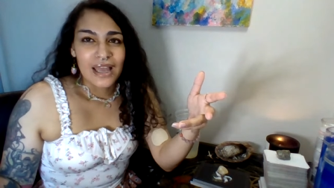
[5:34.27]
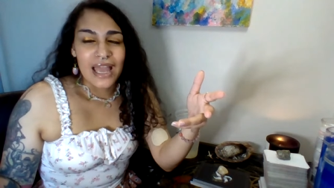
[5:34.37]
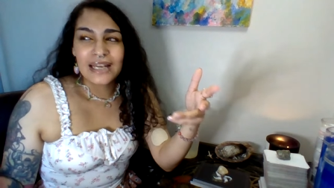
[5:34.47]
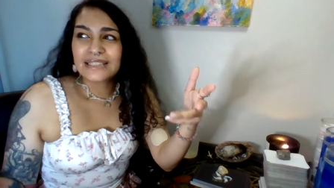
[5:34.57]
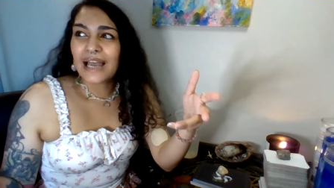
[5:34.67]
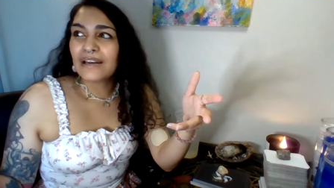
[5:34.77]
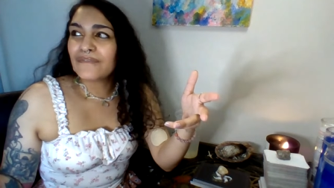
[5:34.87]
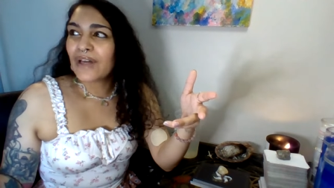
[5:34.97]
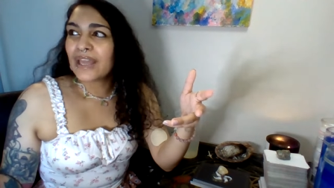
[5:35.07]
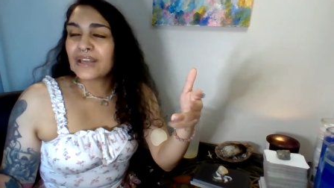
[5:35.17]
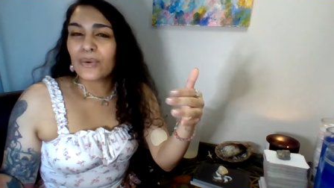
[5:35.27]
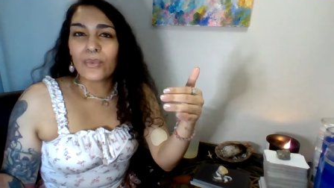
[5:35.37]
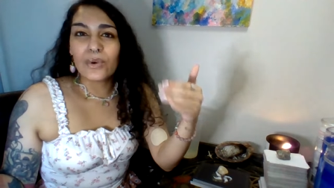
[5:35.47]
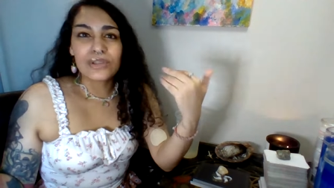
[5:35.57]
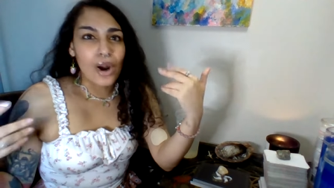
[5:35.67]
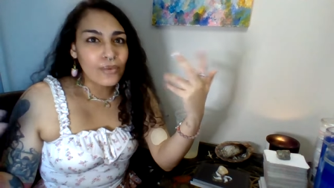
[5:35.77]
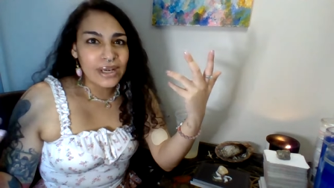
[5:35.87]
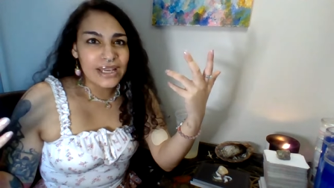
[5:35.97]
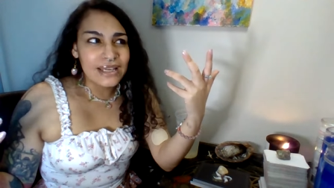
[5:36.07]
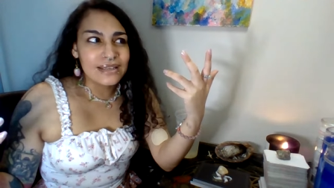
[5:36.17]
And it's kind of like what's
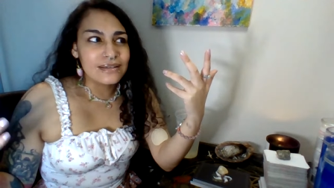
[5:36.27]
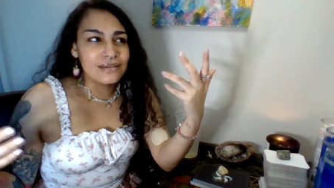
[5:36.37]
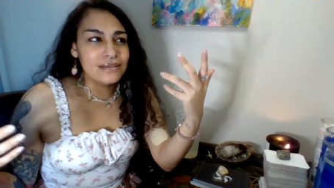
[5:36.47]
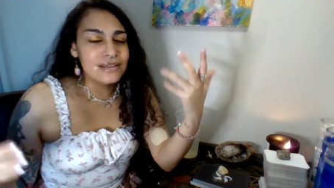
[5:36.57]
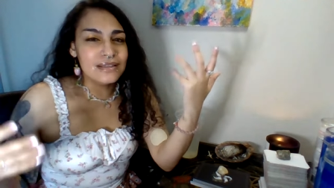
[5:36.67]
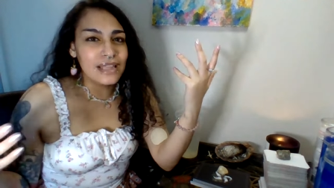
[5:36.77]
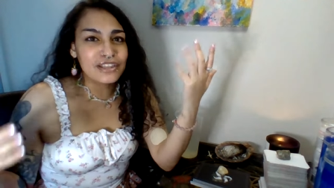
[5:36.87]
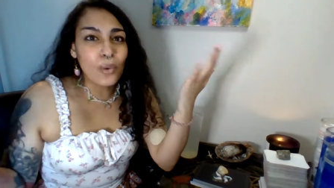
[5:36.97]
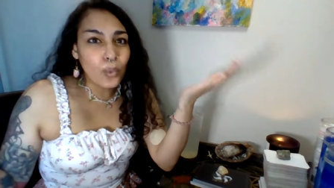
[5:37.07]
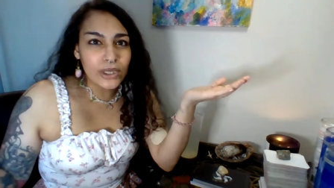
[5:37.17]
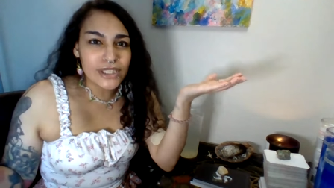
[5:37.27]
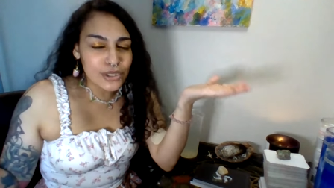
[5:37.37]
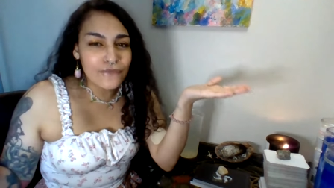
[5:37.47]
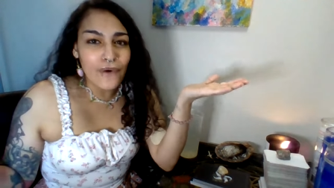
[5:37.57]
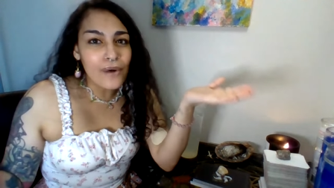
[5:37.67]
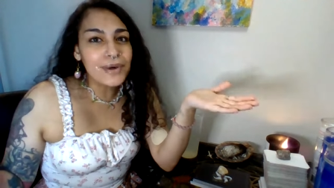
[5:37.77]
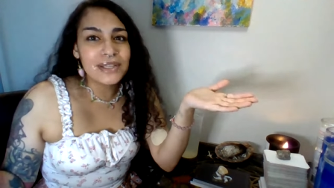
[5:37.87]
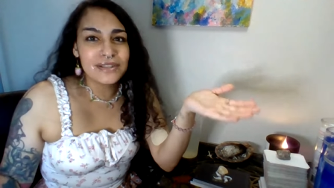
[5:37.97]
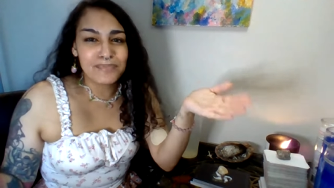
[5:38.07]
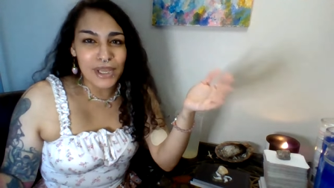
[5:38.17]
already, like the work that you've
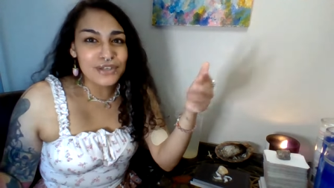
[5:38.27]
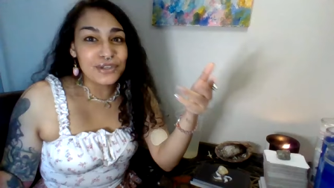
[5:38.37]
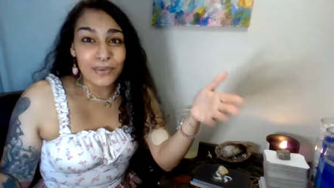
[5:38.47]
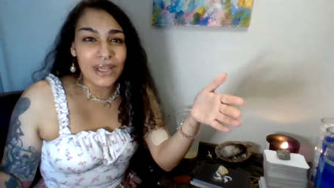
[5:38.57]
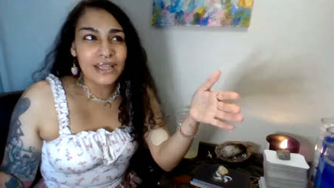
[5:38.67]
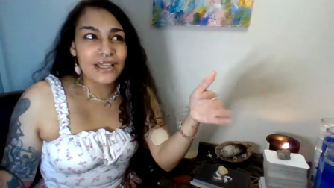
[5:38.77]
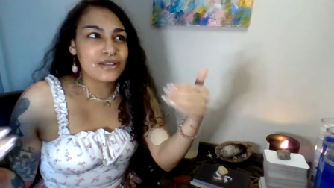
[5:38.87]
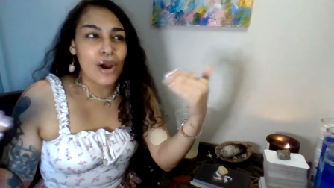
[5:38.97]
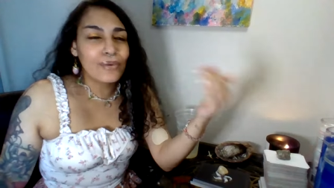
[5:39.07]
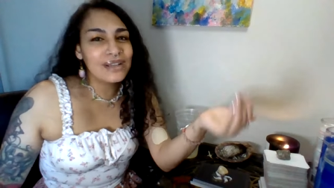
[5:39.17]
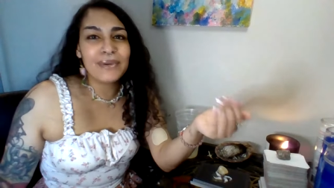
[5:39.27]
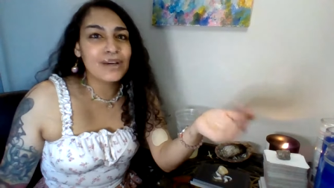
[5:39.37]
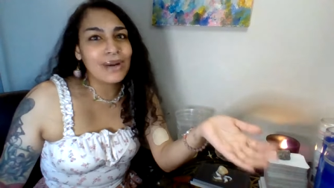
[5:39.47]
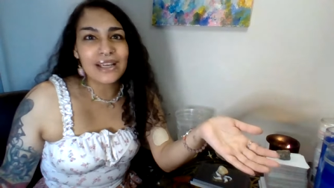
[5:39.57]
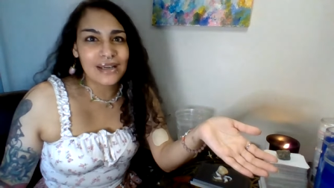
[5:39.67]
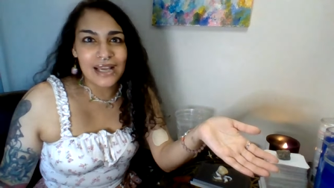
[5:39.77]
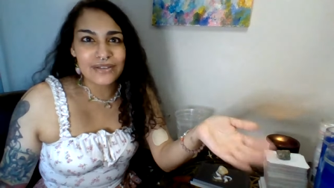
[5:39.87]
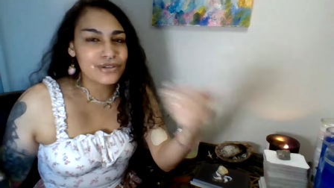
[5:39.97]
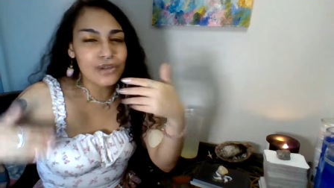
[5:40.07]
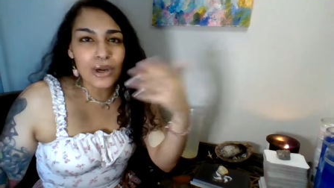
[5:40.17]
already been doing, it's already being recognized.
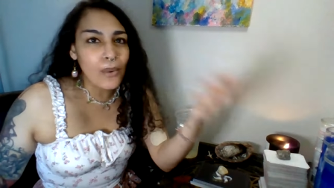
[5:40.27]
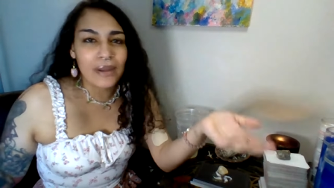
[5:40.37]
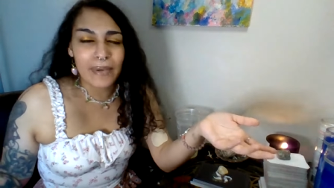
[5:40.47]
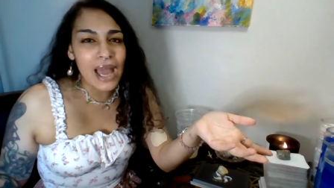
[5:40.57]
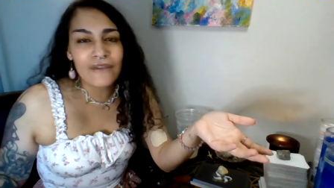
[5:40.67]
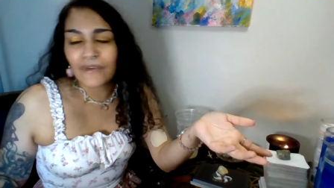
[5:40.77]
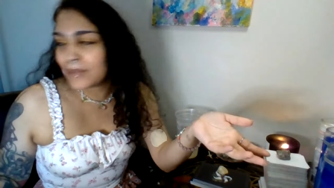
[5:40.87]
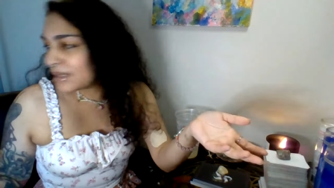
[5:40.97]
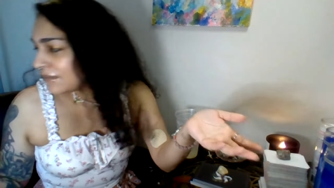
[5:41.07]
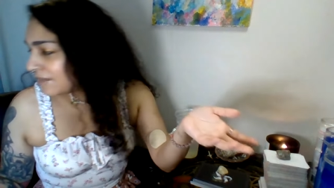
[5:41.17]
There's no going back from it.